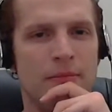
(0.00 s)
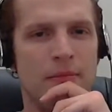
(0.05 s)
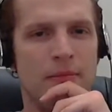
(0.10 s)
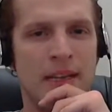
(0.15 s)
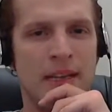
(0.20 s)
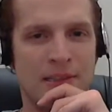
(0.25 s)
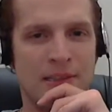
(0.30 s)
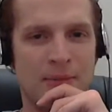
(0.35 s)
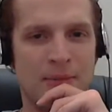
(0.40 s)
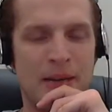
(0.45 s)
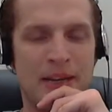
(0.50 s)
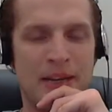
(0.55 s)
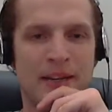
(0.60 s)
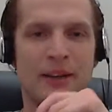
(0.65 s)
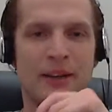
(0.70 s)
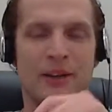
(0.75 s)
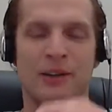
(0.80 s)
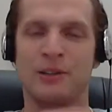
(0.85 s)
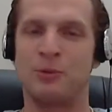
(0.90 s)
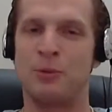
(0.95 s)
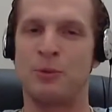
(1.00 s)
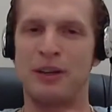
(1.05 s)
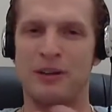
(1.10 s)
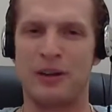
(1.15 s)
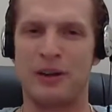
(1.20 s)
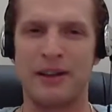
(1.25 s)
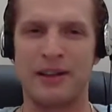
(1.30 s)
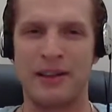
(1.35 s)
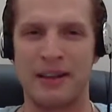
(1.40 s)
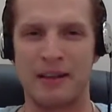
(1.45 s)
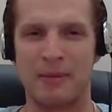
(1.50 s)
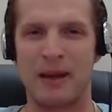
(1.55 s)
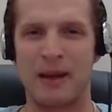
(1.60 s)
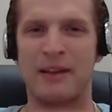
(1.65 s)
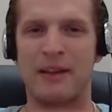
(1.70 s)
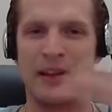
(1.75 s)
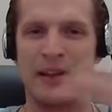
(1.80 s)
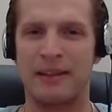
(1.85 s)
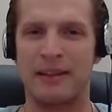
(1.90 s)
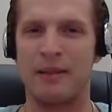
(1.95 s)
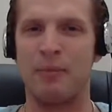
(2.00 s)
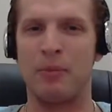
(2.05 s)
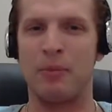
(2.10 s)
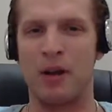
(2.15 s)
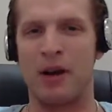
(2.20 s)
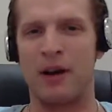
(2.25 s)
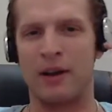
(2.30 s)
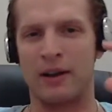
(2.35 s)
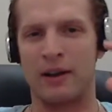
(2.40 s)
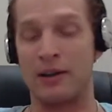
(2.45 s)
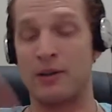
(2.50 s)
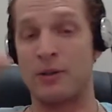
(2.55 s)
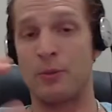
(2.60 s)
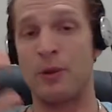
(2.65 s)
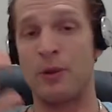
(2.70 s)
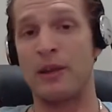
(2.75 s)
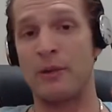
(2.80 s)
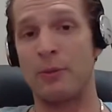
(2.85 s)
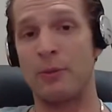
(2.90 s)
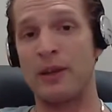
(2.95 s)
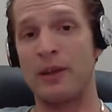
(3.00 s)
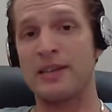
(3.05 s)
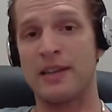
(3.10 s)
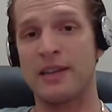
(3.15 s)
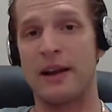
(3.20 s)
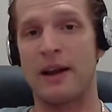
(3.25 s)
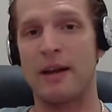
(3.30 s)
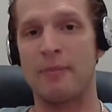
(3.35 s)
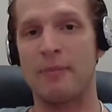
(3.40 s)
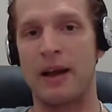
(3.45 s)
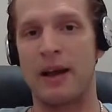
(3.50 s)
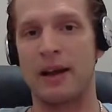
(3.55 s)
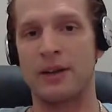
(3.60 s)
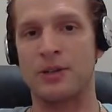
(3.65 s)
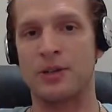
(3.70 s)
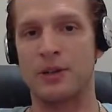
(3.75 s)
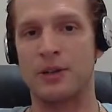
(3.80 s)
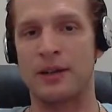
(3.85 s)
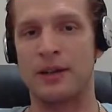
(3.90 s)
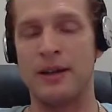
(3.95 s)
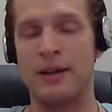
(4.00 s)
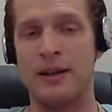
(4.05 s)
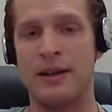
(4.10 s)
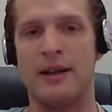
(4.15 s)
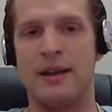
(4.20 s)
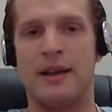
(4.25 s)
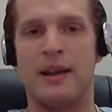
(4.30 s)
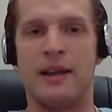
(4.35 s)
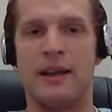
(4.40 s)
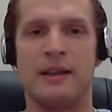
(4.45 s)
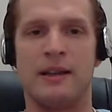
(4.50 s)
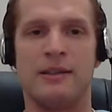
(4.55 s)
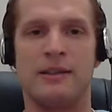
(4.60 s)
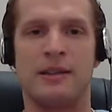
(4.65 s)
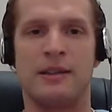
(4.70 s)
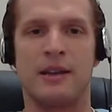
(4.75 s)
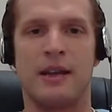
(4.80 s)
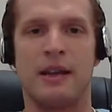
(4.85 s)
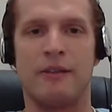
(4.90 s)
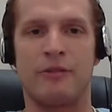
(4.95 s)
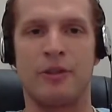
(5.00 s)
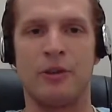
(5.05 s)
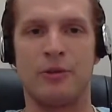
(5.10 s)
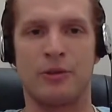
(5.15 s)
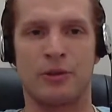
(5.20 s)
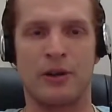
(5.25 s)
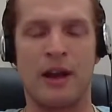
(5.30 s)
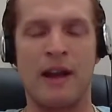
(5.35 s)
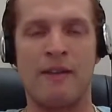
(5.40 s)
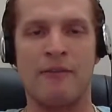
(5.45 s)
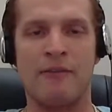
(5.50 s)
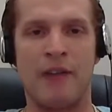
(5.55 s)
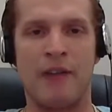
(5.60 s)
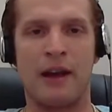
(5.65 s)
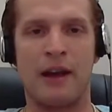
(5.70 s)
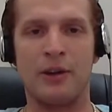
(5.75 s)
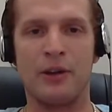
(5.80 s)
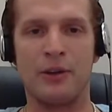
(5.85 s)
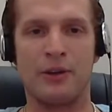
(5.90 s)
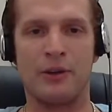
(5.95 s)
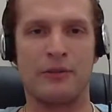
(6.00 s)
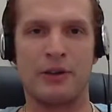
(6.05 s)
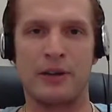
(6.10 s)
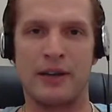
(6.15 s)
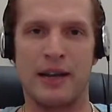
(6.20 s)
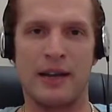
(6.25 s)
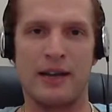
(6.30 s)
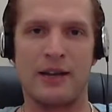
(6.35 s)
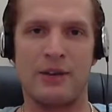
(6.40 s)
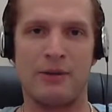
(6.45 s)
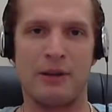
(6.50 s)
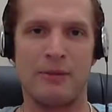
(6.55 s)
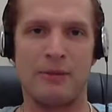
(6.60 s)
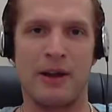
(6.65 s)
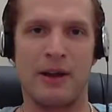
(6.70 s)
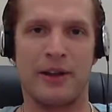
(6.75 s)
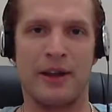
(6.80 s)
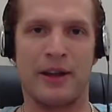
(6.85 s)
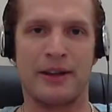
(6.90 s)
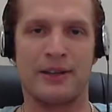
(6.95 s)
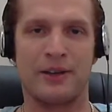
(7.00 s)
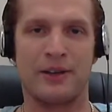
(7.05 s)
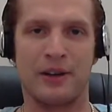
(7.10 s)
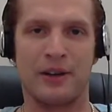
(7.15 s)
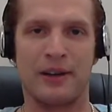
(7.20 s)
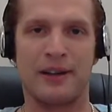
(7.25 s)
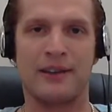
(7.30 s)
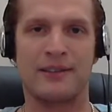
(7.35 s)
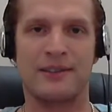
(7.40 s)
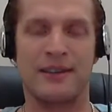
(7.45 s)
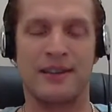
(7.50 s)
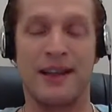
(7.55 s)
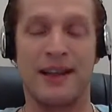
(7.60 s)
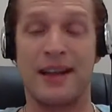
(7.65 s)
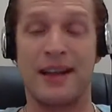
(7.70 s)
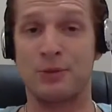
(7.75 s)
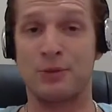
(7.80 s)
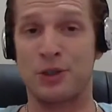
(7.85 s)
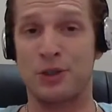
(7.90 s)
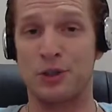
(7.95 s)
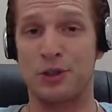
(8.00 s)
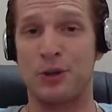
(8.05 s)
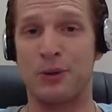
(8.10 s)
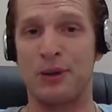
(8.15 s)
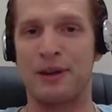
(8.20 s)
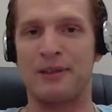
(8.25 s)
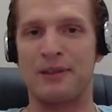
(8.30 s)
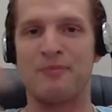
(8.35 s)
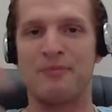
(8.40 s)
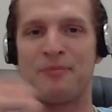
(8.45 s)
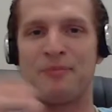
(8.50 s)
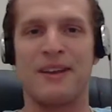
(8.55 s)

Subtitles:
Is a big deal, because one great thing about like the blog and the way that we set up actually is if you create value every day and you email that to your list and that's what you're doing,